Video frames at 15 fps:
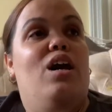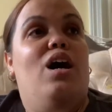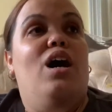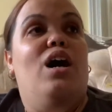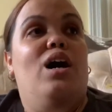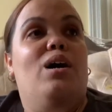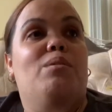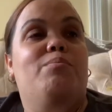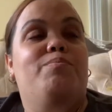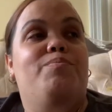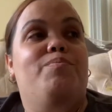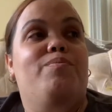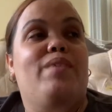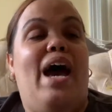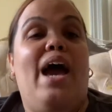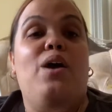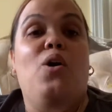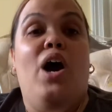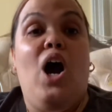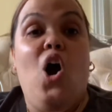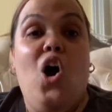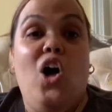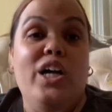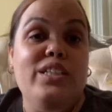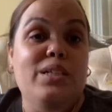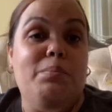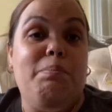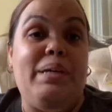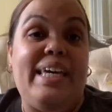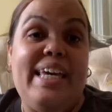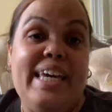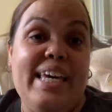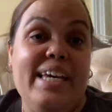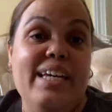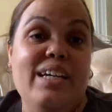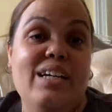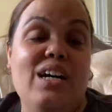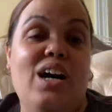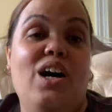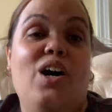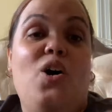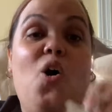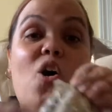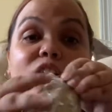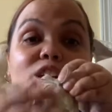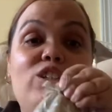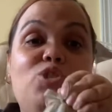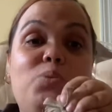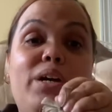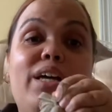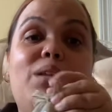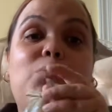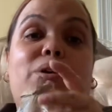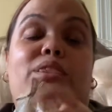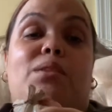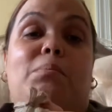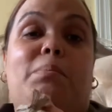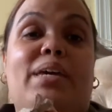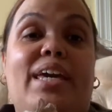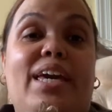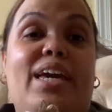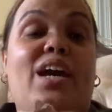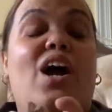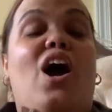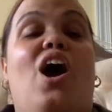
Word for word: Um, I called a P, uh, orange one with the P.